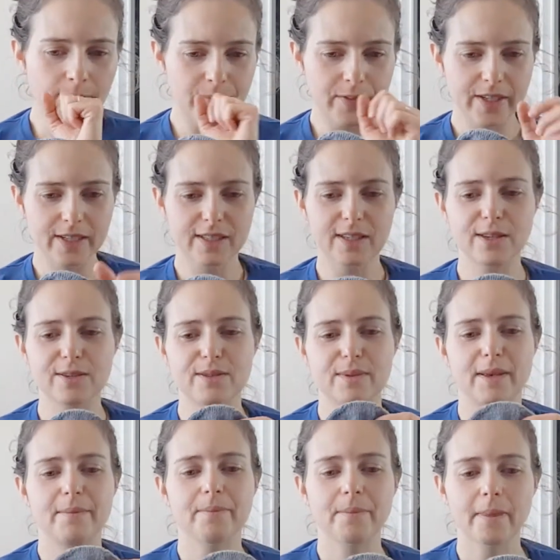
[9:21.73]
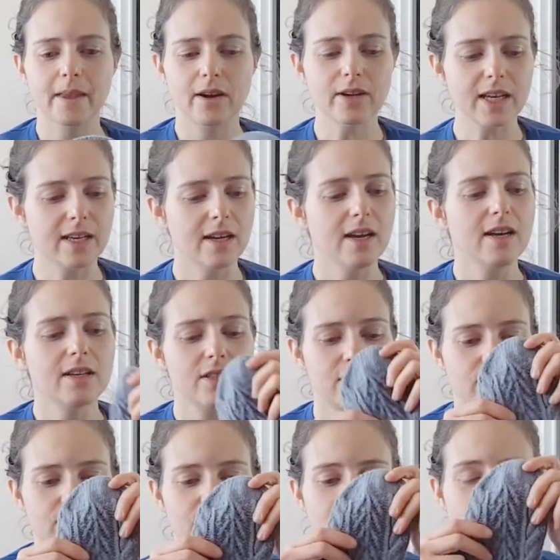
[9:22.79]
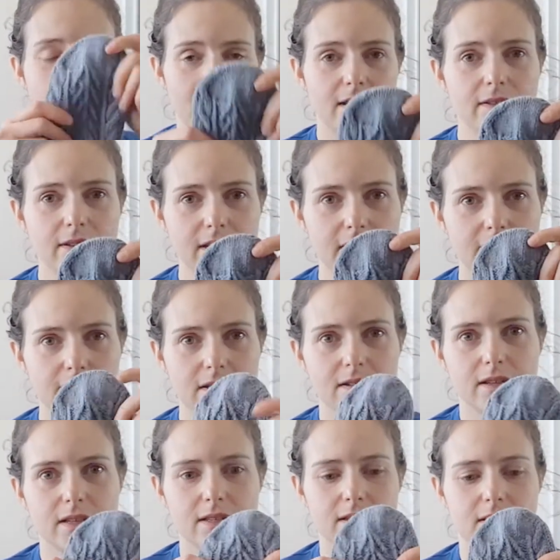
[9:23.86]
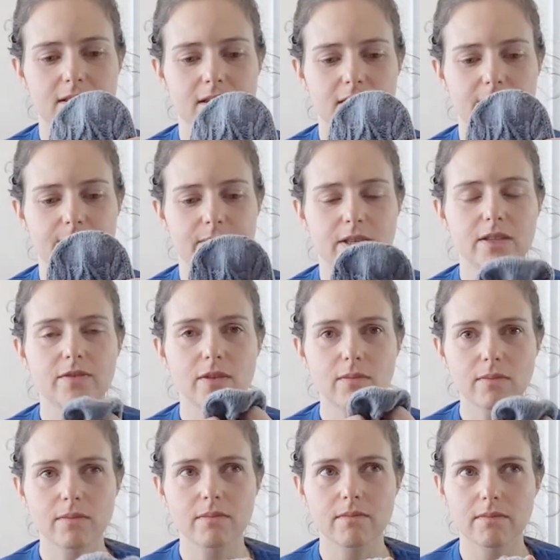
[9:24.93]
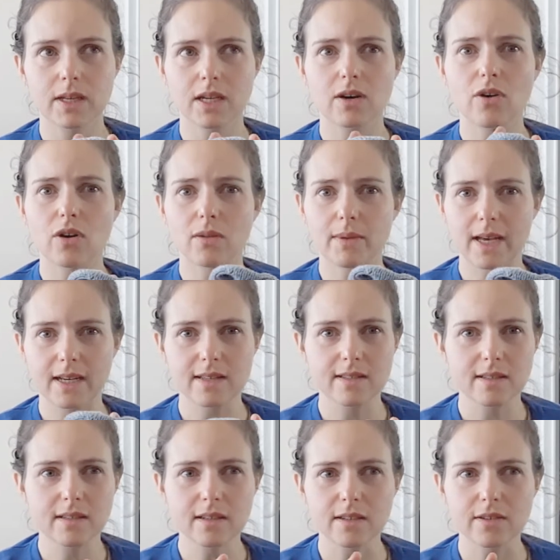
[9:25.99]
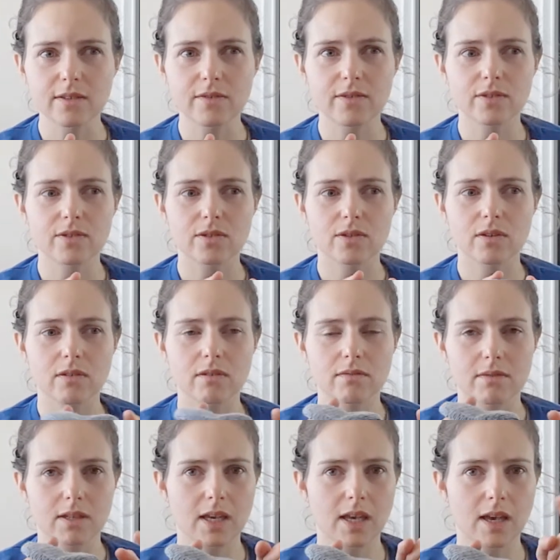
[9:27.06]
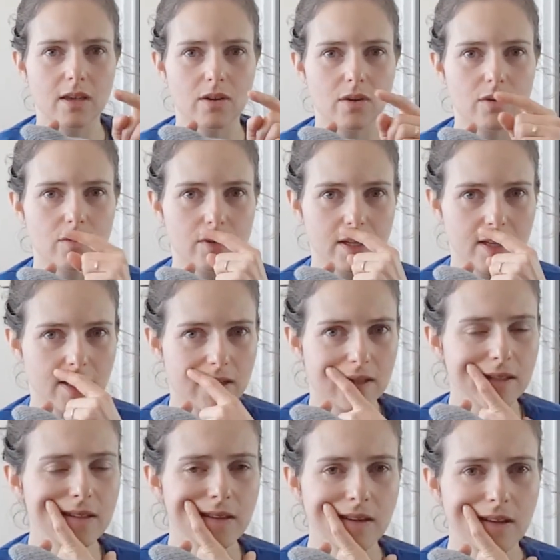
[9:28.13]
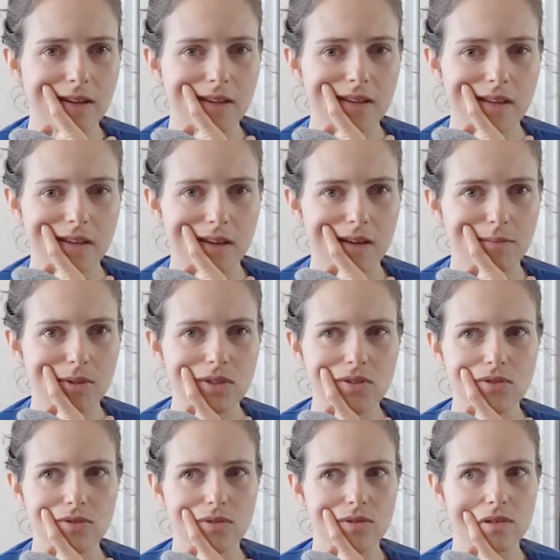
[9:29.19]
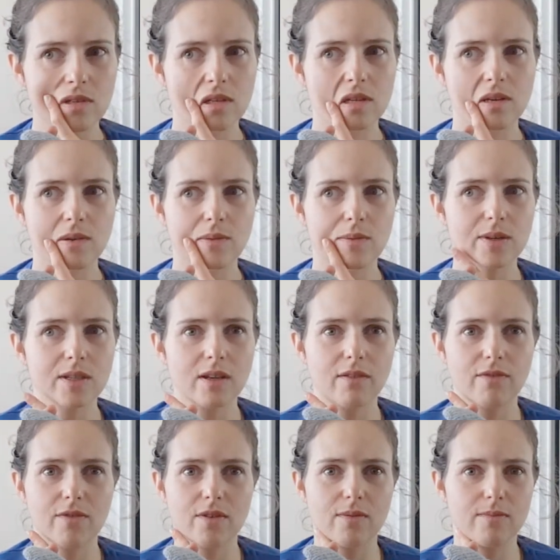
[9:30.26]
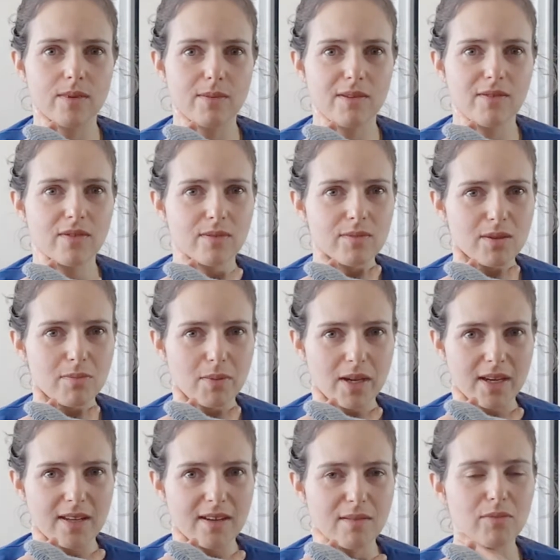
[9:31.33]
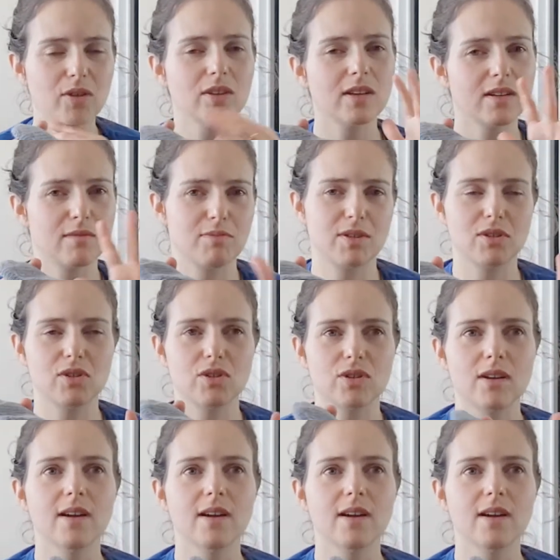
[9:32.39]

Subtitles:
Excuse me. Okay, so the pattern here is it's from like Call magazine. I don't know if you saw the KOEL. I'm not sure where they're from. Maybe from Japan. I'm not 100% sure.